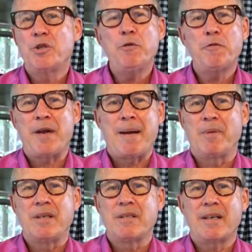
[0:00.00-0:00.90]
two
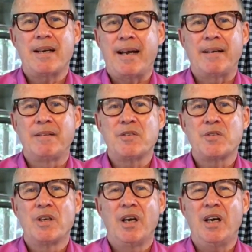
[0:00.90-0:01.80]
families that had
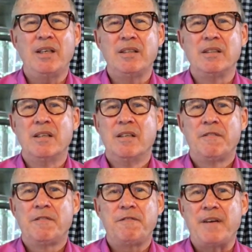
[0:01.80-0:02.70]
this
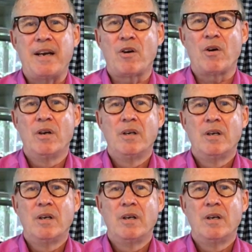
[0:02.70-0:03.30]
unfair,